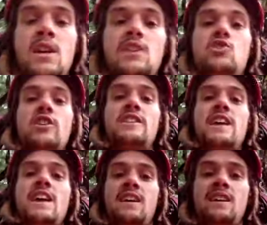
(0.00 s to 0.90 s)
Enjoy your
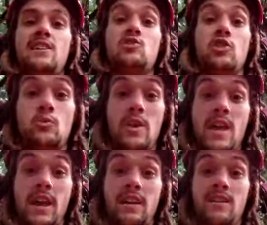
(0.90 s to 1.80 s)
day, and enjoy your
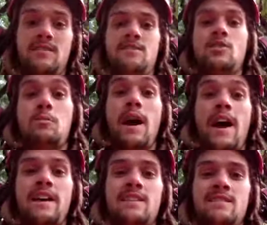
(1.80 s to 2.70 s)
weekend. Goodbye.